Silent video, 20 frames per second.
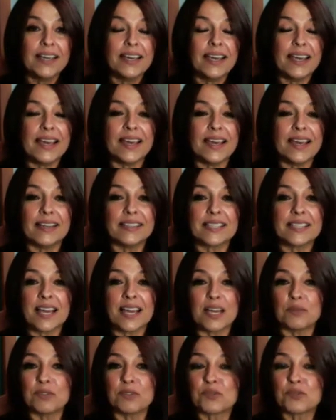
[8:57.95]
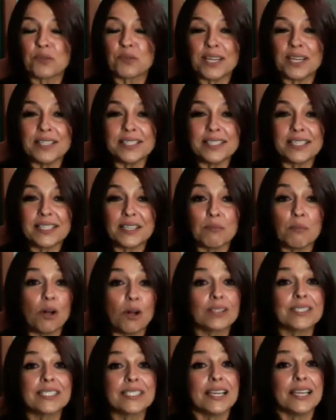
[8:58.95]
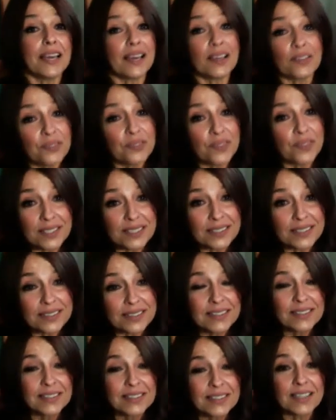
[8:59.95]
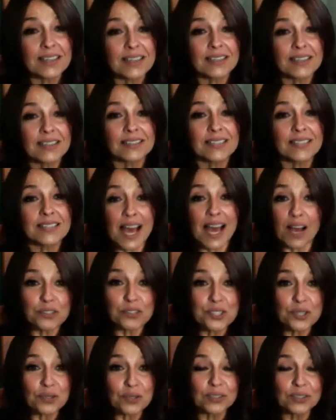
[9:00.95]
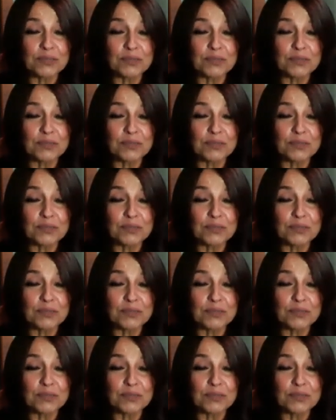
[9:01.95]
And I was raised in a multi-ethnic household.